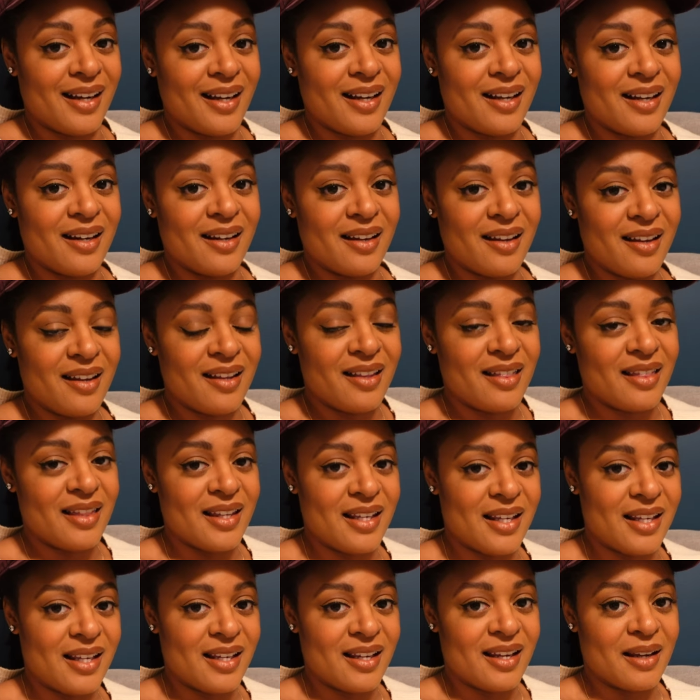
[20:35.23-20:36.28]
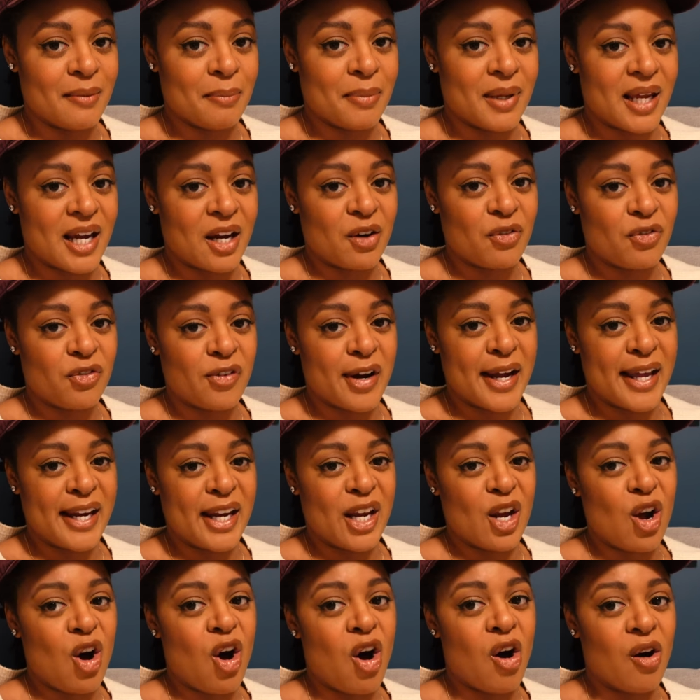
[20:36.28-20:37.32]
in the Black
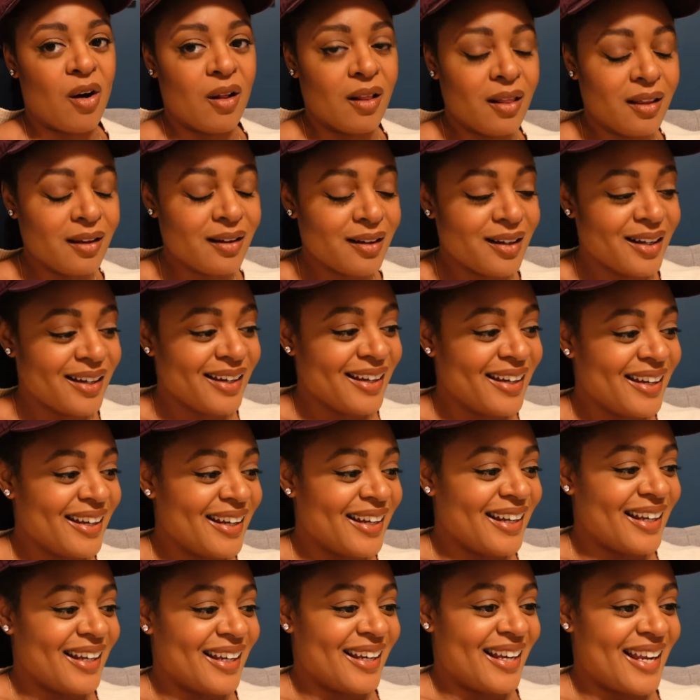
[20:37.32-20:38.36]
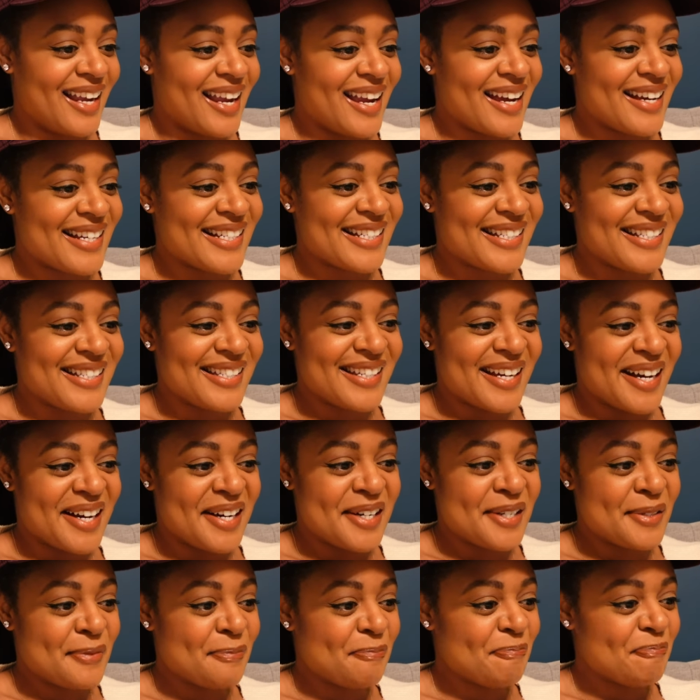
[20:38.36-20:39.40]
Friday haul. And
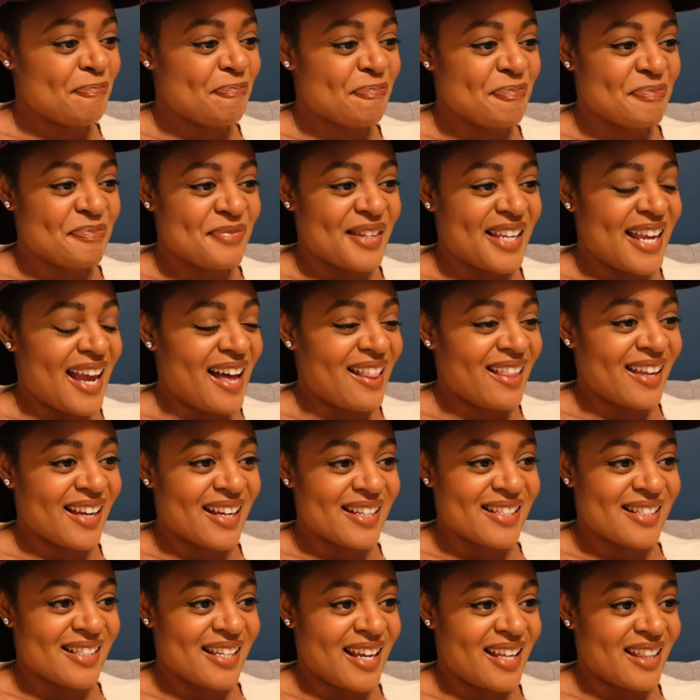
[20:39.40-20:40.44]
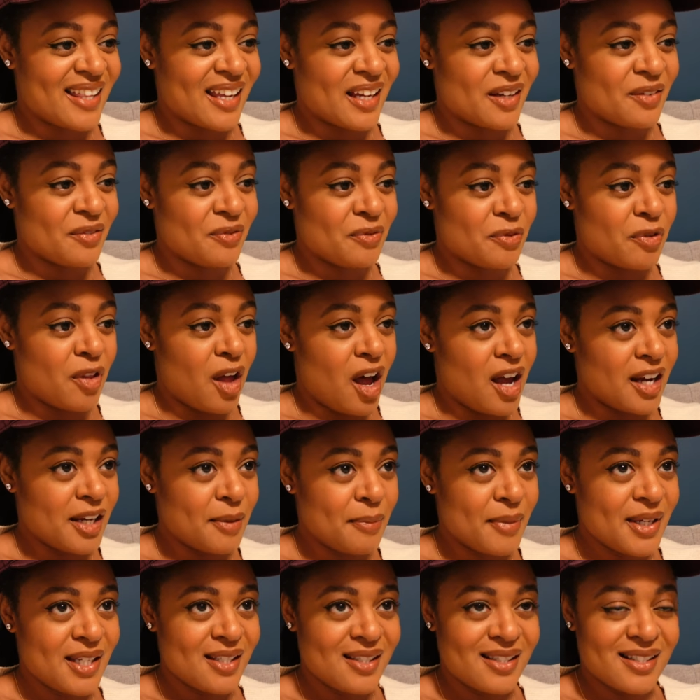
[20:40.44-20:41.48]
yeah, like I said, like
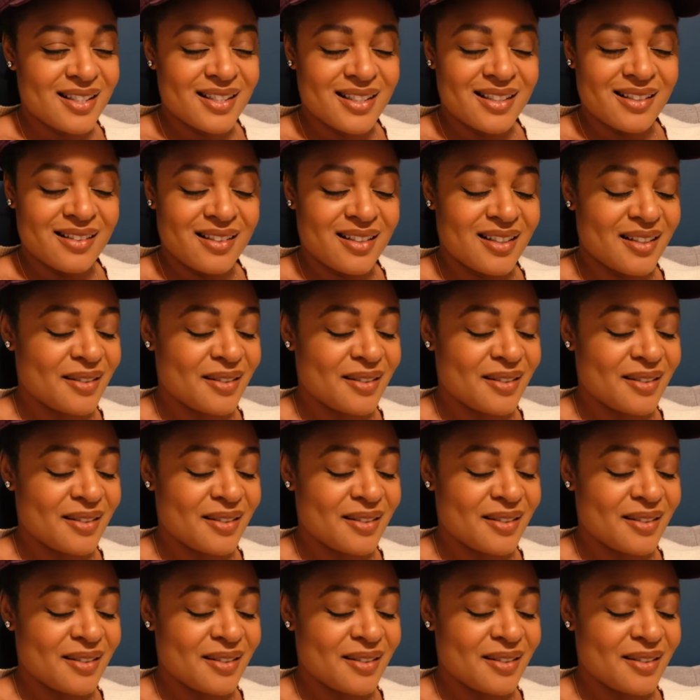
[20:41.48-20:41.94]
Vlogmas